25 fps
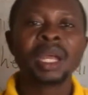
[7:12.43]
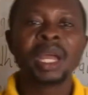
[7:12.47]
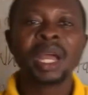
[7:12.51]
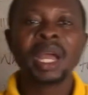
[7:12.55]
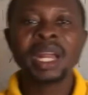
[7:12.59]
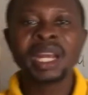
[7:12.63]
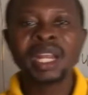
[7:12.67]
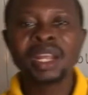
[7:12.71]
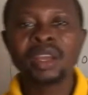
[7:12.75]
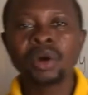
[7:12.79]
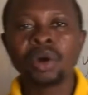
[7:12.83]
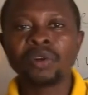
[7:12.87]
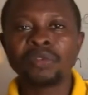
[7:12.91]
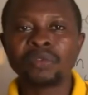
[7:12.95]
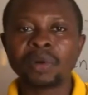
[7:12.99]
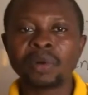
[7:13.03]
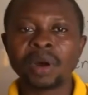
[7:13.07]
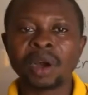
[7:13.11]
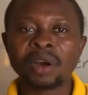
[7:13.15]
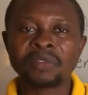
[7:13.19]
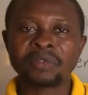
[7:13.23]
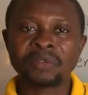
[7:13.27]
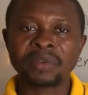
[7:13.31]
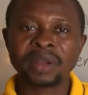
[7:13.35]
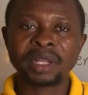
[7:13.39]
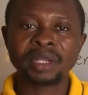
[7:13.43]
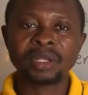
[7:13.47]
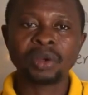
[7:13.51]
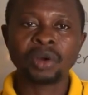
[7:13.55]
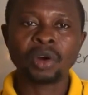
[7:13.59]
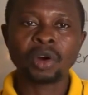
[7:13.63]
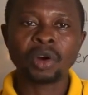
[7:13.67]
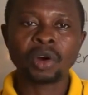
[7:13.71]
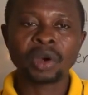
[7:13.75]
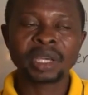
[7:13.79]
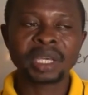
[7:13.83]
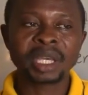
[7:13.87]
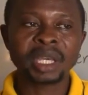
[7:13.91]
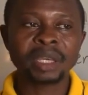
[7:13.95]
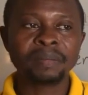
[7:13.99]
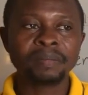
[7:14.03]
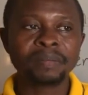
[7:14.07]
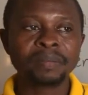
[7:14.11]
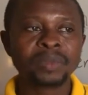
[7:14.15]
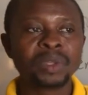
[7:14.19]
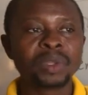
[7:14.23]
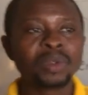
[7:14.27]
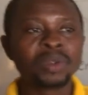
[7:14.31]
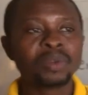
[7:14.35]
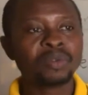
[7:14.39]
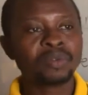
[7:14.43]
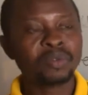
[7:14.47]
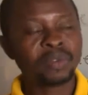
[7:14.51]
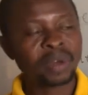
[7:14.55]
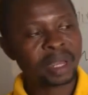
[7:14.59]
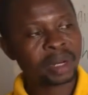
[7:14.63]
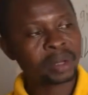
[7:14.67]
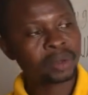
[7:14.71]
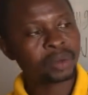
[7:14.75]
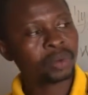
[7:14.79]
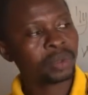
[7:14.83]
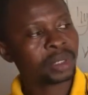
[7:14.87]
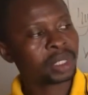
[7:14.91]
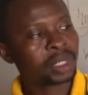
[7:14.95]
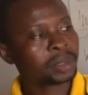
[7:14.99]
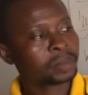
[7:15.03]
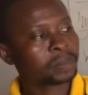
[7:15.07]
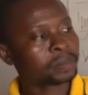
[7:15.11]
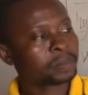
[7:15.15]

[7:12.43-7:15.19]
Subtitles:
any of our friends. Okay, very good.